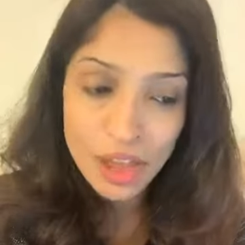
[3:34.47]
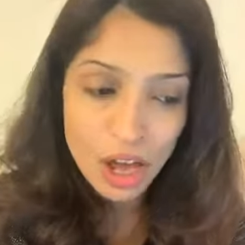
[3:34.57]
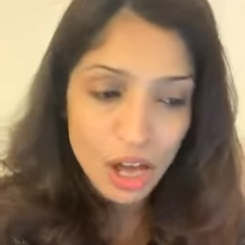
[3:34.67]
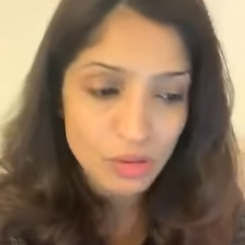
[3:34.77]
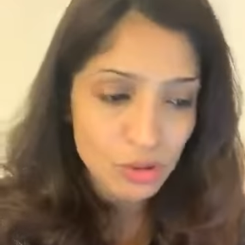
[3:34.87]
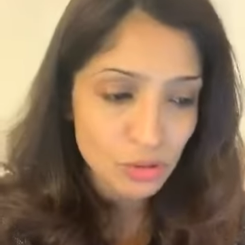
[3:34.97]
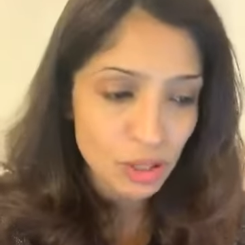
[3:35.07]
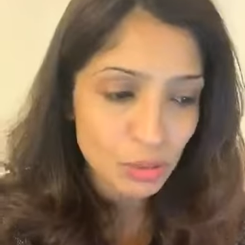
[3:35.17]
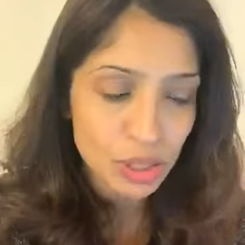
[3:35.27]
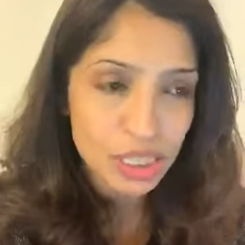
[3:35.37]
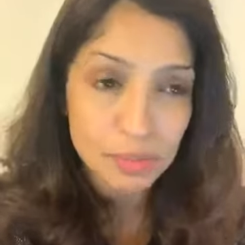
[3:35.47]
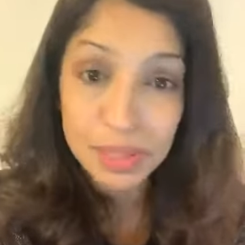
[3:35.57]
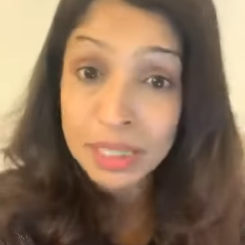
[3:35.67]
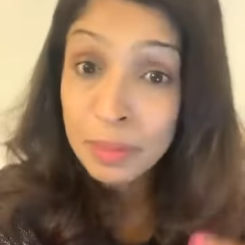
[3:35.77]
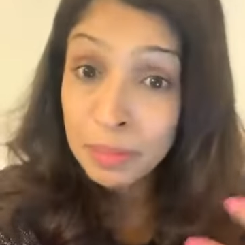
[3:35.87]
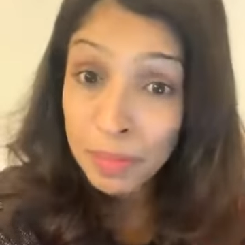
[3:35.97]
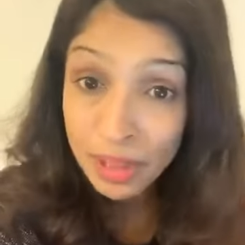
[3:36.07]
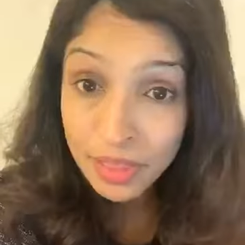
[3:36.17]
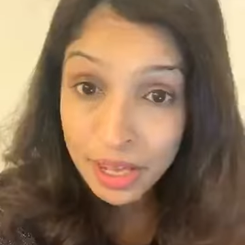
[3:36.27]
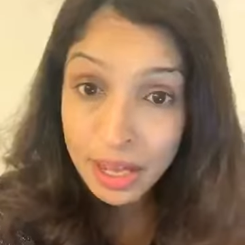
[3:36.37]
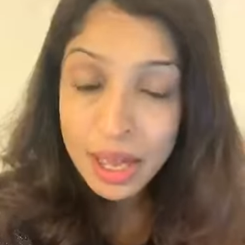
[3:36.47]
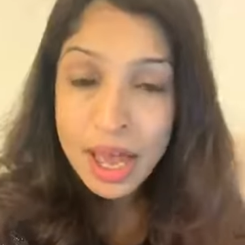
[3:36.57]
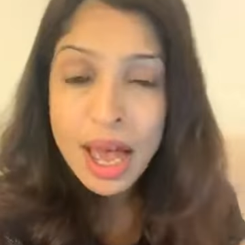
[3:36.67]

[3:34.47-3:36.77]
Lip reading: that I was really wanting to please my mother